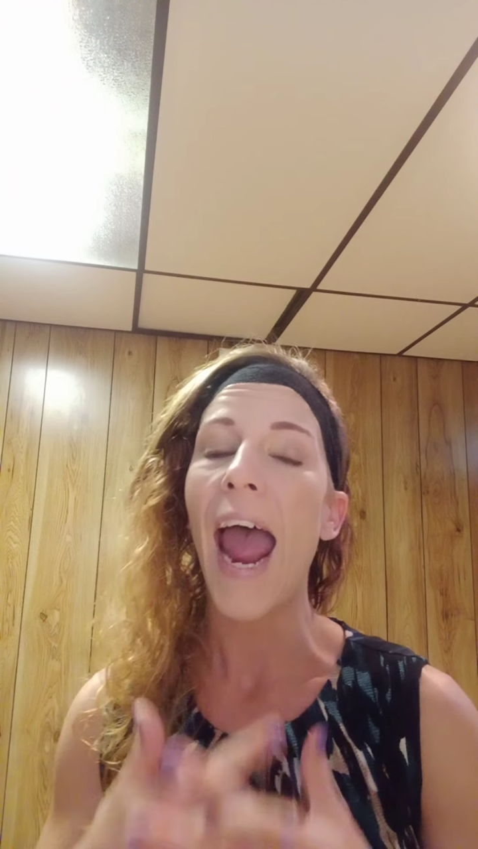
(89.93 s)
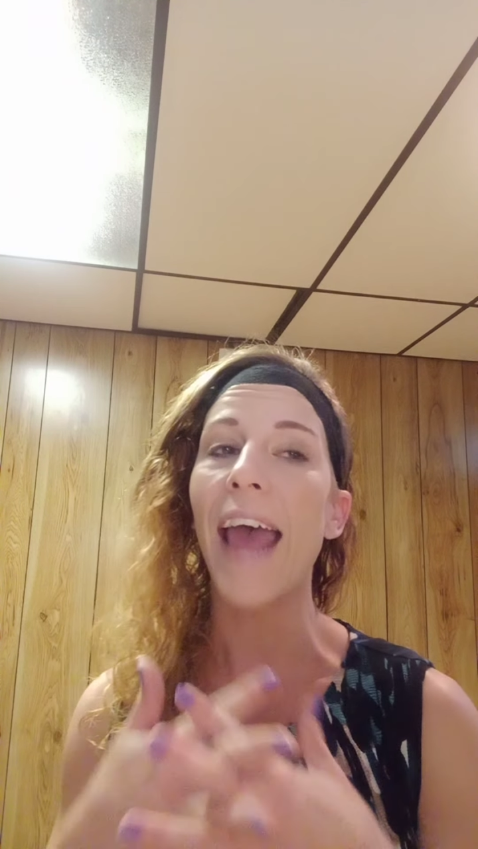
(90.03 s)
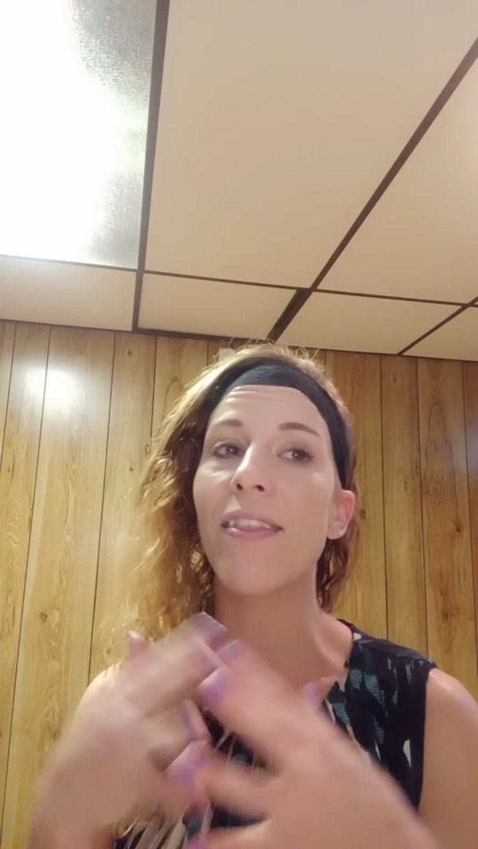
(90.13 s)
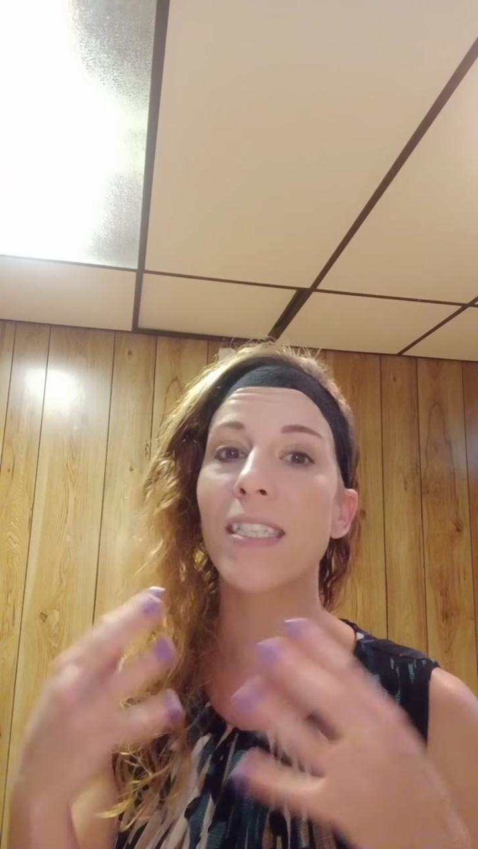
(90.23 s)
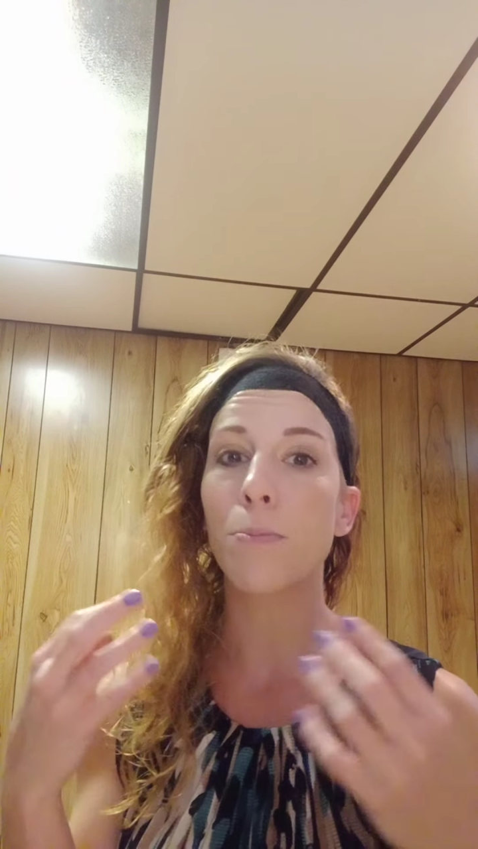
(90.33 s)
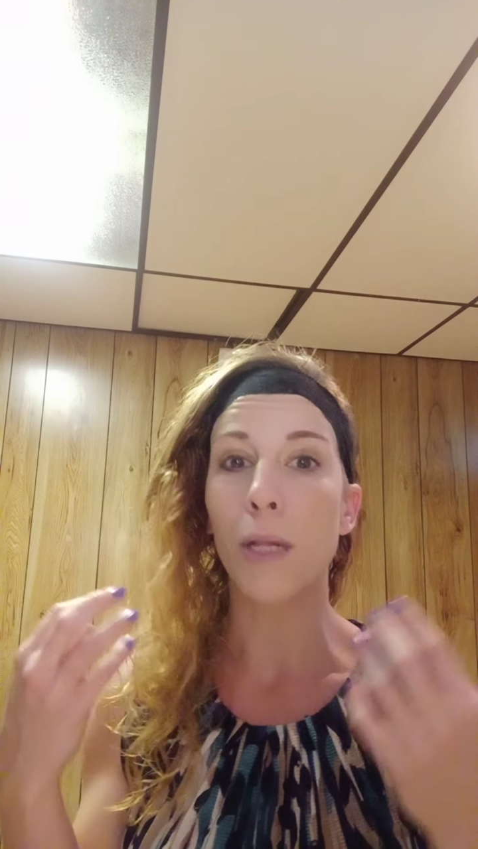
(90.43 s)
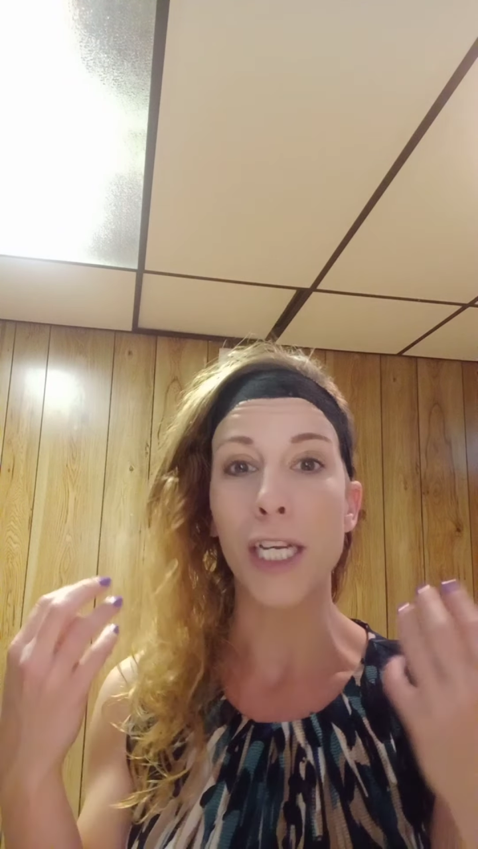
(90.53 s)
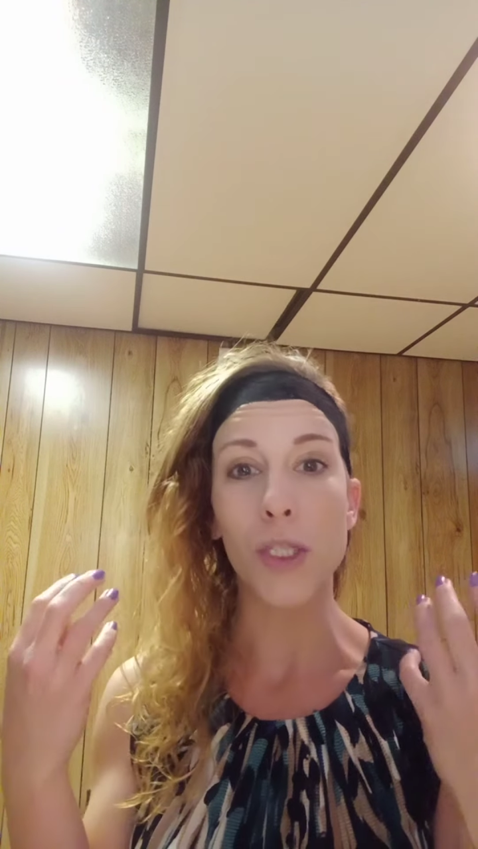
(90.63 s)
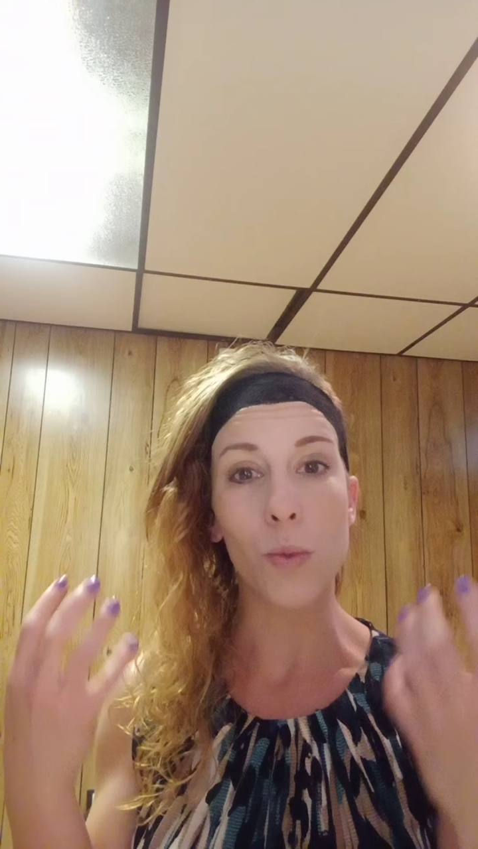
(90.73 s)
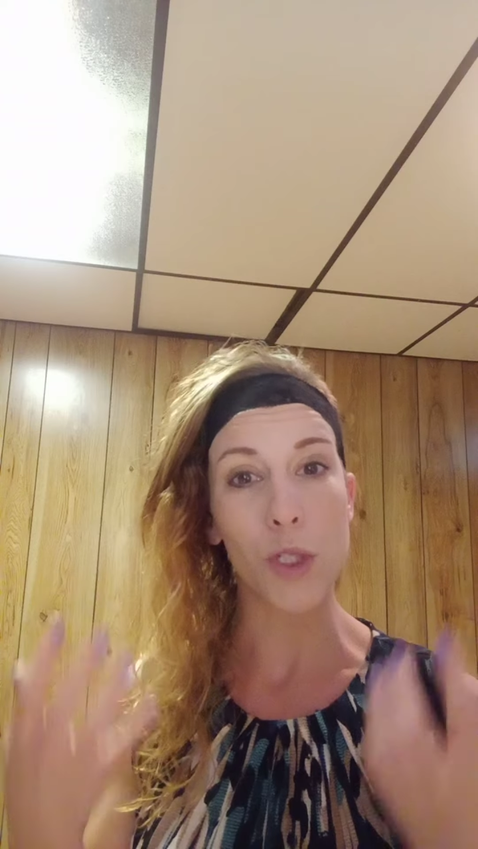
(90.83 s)
and this
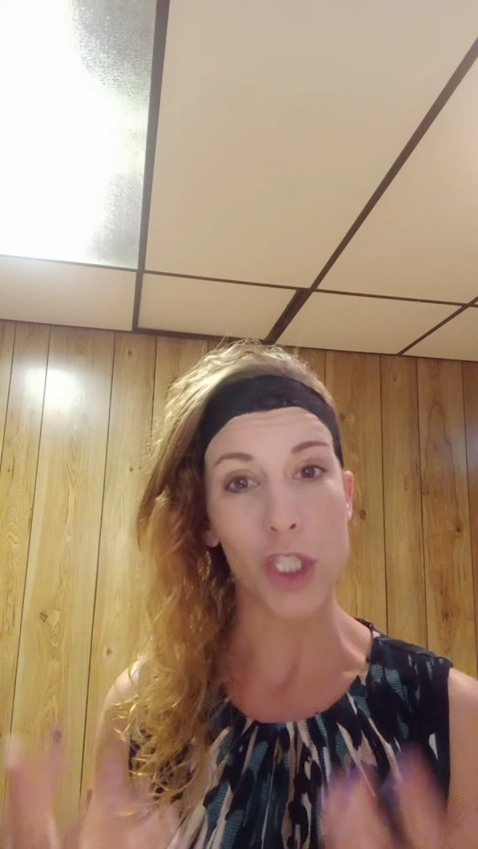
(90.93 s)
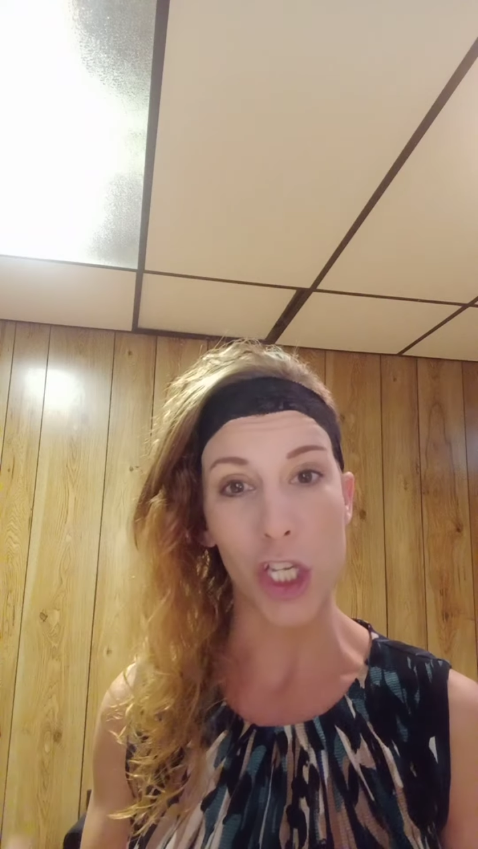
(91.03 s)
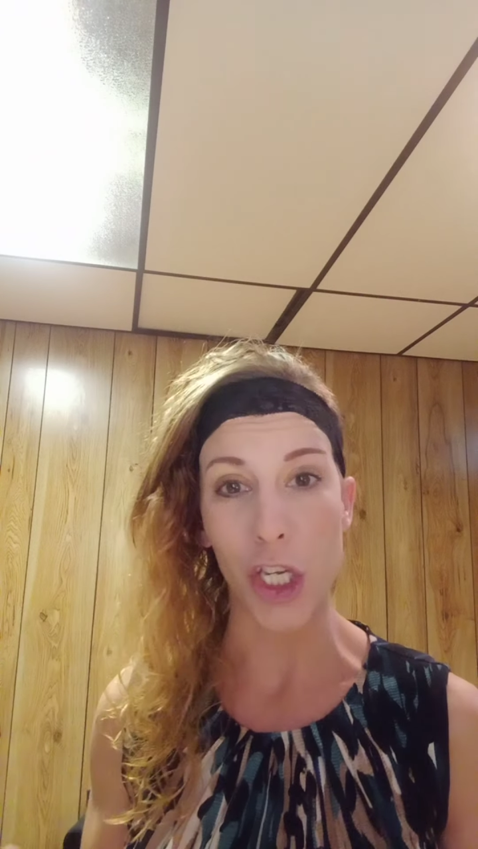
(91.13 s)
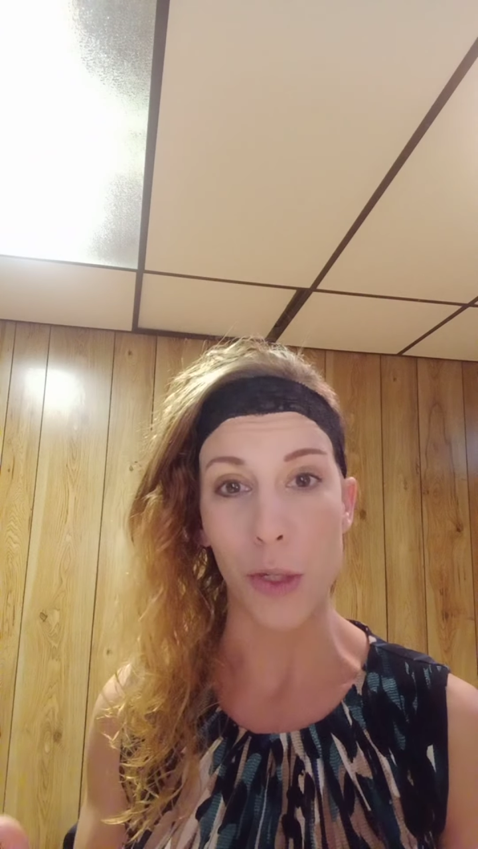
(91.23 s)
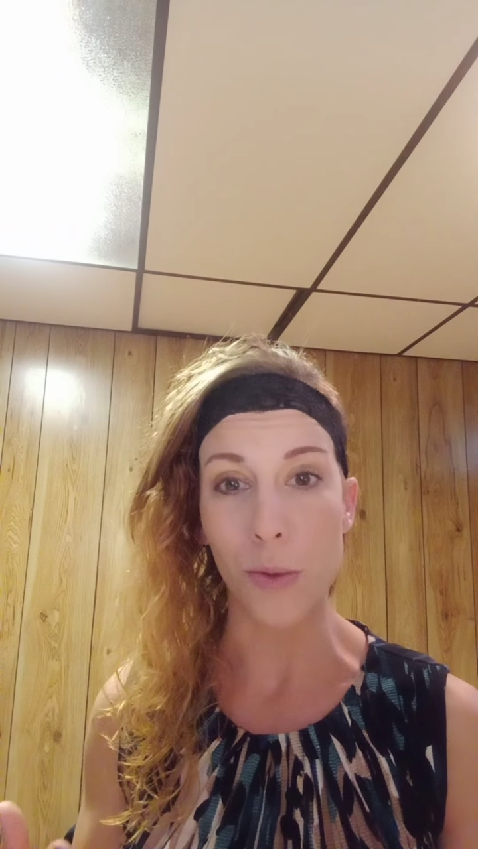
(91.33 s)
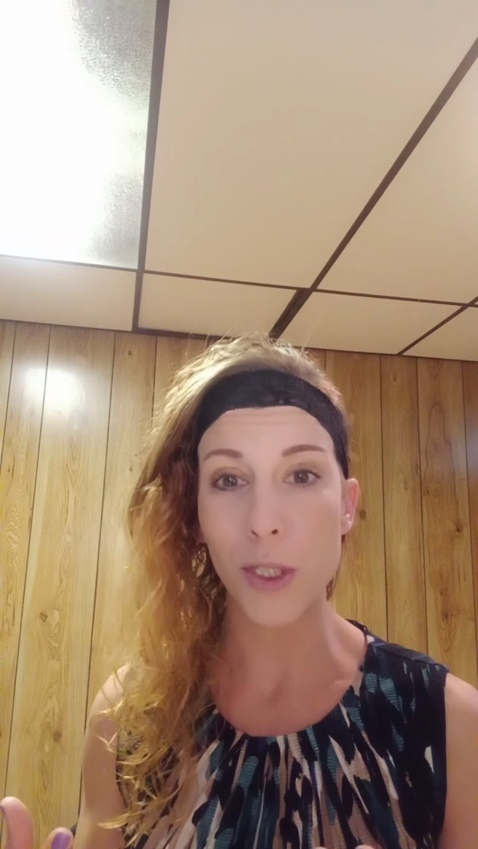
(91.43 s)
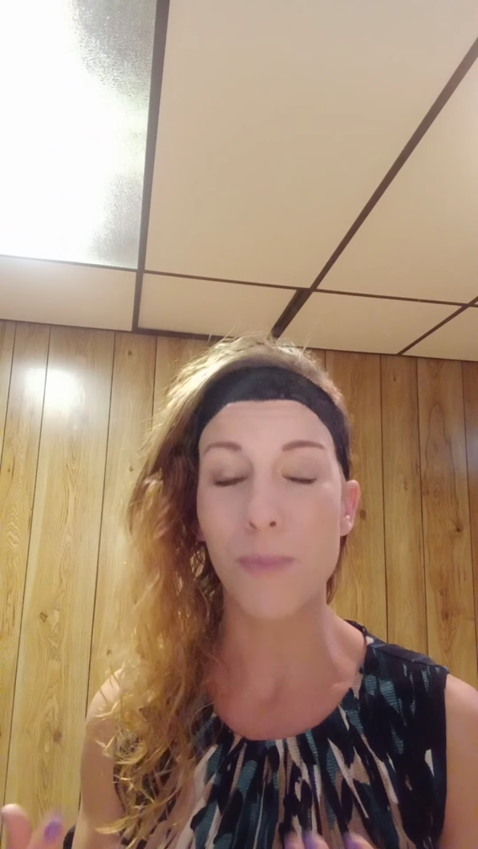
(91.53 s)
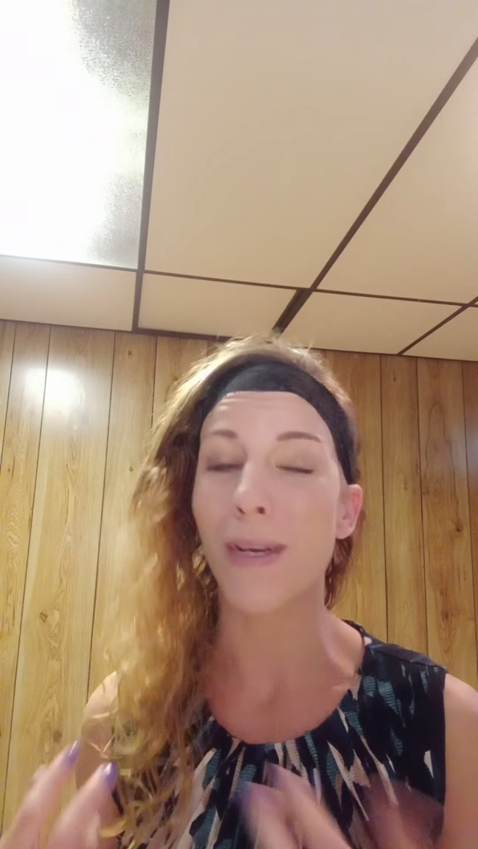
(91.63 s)
place was cute,